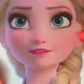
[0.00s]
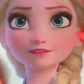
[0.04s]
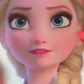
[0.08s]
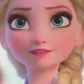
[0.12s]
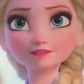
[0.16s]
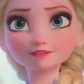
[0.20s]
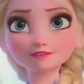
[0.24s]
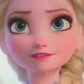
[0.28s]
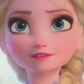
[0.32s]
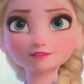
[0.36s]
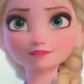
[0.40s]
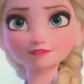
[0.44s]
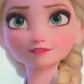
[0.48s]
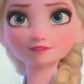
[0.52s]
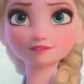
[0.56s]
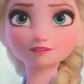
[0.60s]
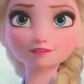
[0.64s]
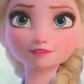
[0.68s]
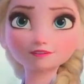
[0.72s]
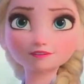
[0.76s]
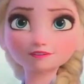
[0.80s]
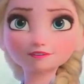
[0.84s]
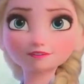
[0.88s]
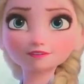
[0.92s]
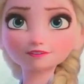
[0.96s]
So on the
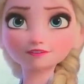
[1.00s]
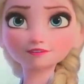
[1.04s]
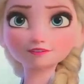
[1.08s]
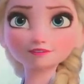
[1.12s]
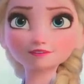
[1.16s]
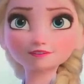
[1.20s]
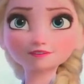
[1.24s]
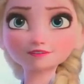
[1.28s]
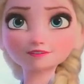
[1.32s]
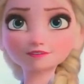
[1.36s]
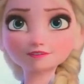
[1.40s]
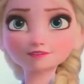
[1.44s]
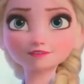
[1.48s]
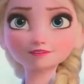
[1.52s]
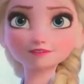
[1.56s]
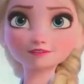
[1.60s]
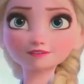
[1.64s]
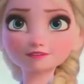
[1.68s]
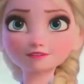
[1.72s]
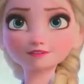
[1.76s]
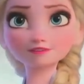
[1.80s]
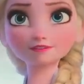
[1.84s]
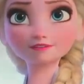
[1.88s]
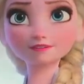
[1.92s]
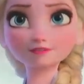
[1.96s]
front there's Elsa
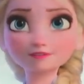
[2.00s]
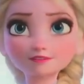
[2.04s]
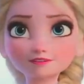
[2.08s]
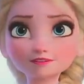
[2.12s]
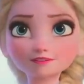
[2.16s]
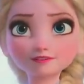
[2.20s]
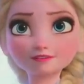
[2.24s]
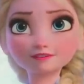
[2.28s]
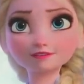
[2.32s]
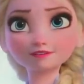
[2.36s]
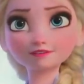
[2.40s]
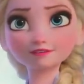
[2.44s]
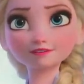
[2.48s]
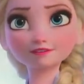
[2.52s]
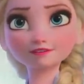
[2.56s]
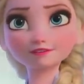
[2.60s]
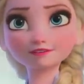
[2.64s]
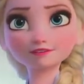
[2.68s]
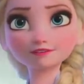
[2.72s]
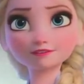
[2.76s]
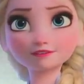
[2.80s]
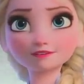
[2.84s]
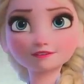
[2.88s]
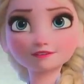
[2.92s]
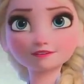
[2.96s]
and it says
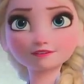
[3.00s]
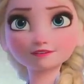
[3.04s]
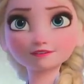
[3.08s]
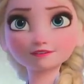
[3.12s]
true to